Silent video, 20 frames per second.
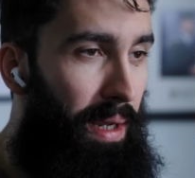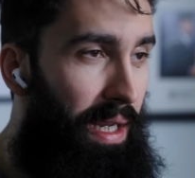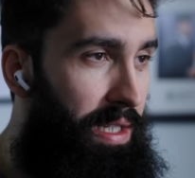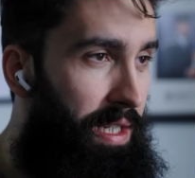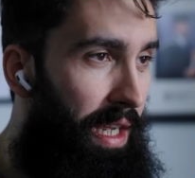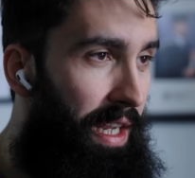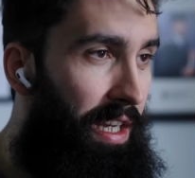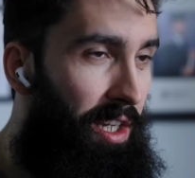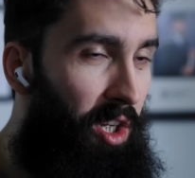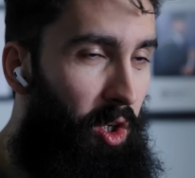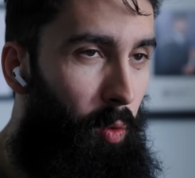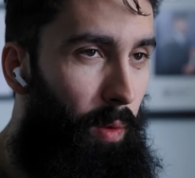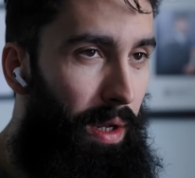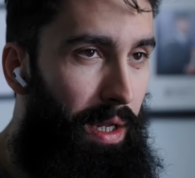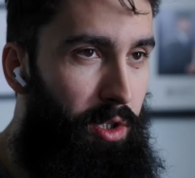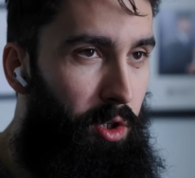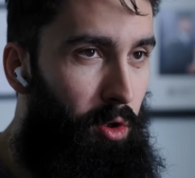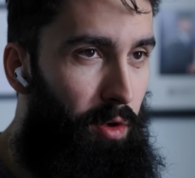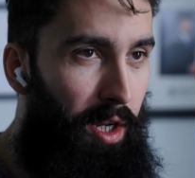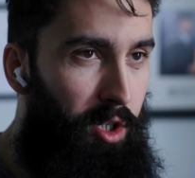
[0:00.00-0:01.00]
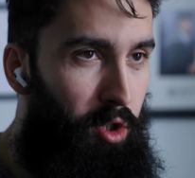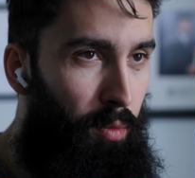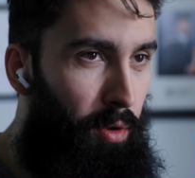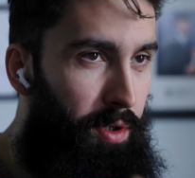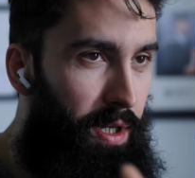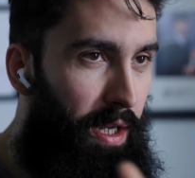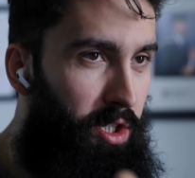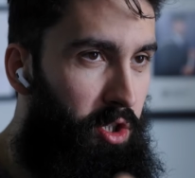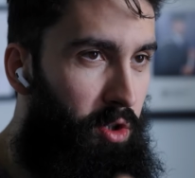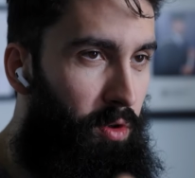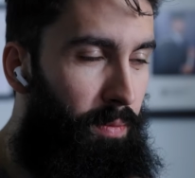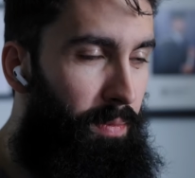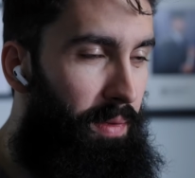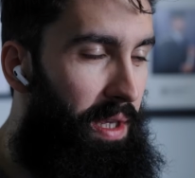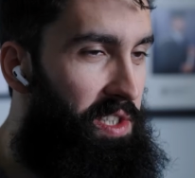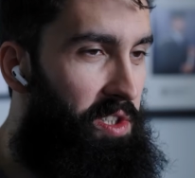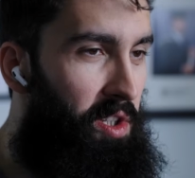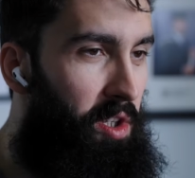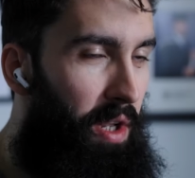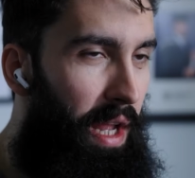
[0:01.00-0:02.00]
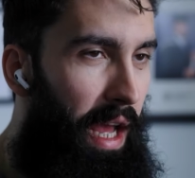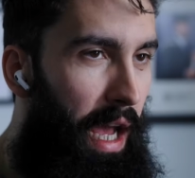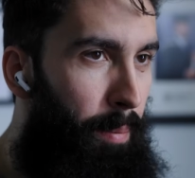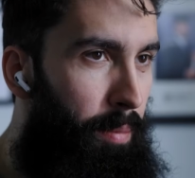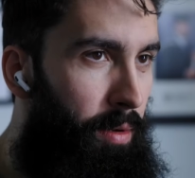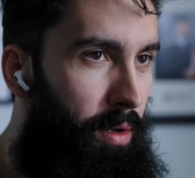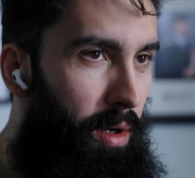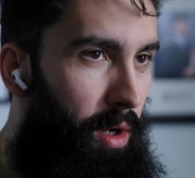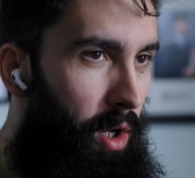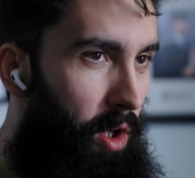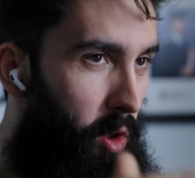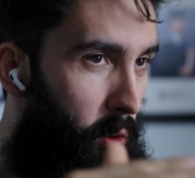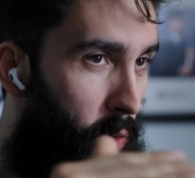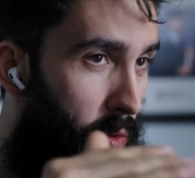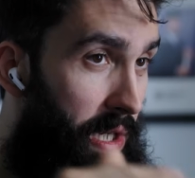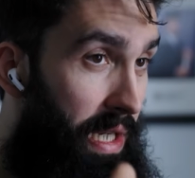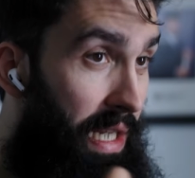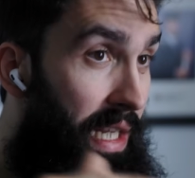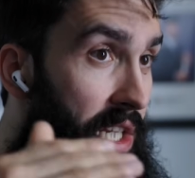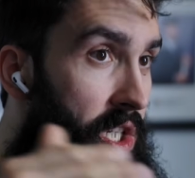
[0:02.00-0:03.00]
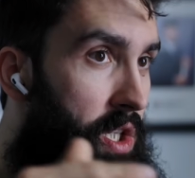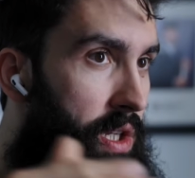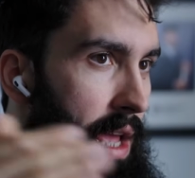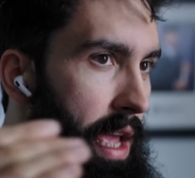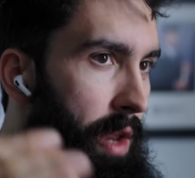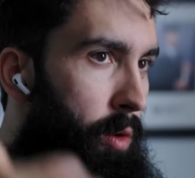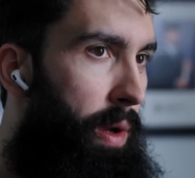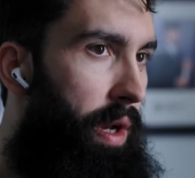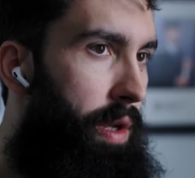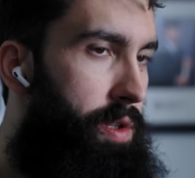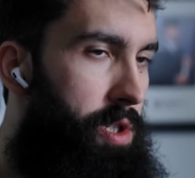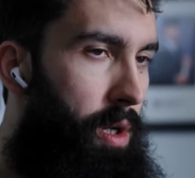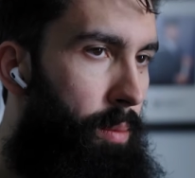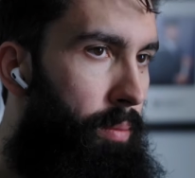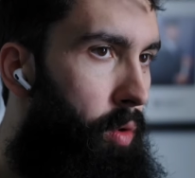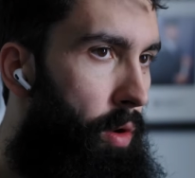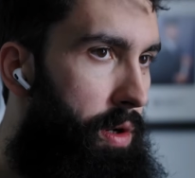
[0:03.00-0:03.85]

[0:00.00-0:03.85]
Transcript: maintaining your weight to your natural potential isn't going to happen. You need to gain weight at some